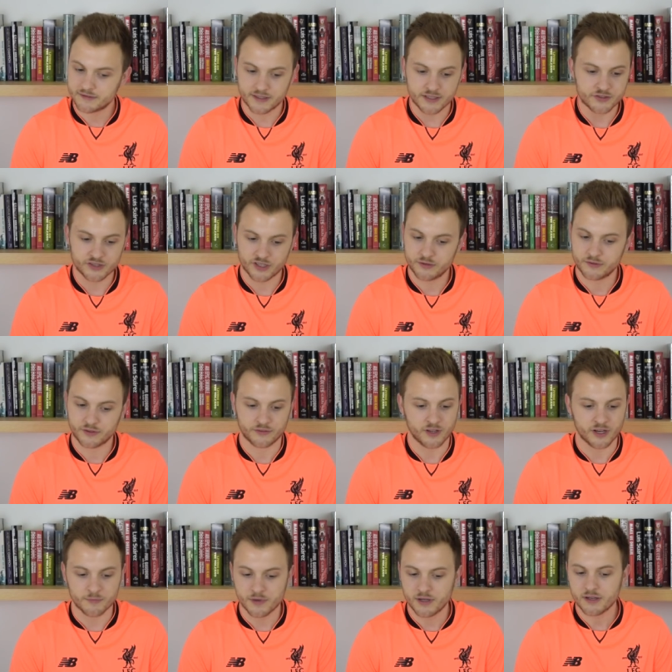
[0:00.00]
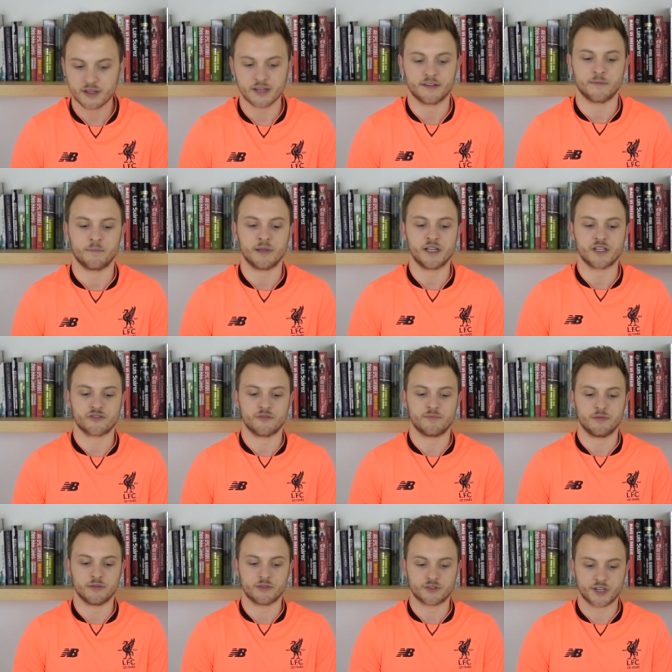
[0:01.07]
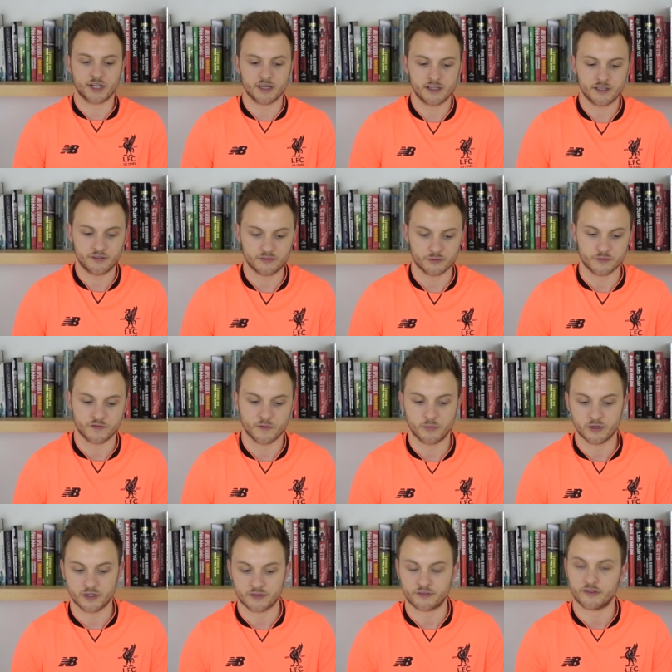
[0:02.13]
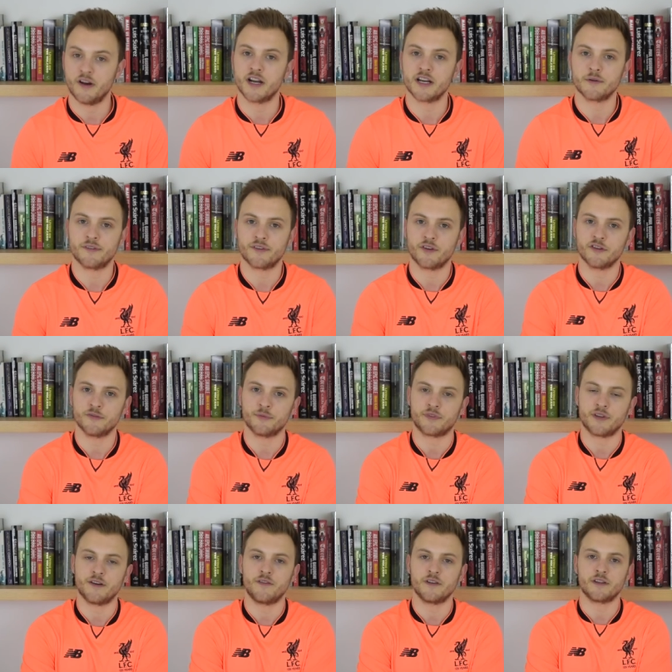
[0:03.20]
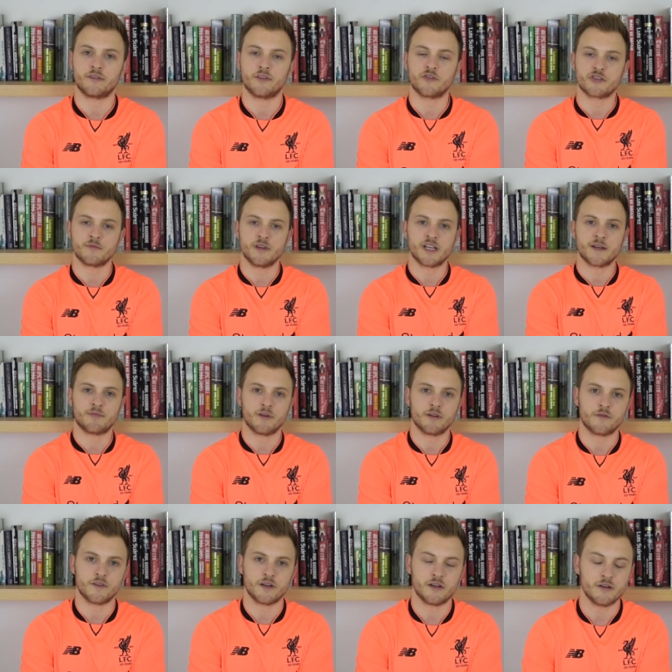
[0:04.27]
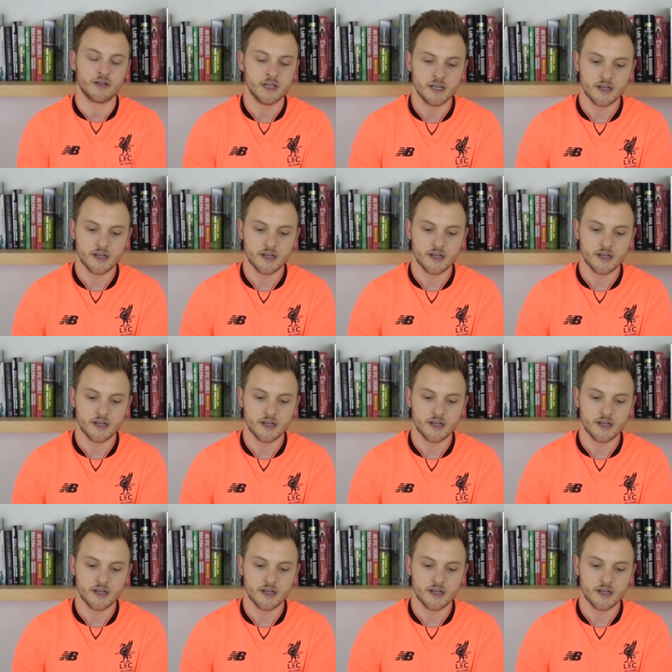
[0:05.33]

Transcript: Dean Jones is no mug. He's a Bleacher Report journalist, or a Football Insider as he calls himself on his social media profile.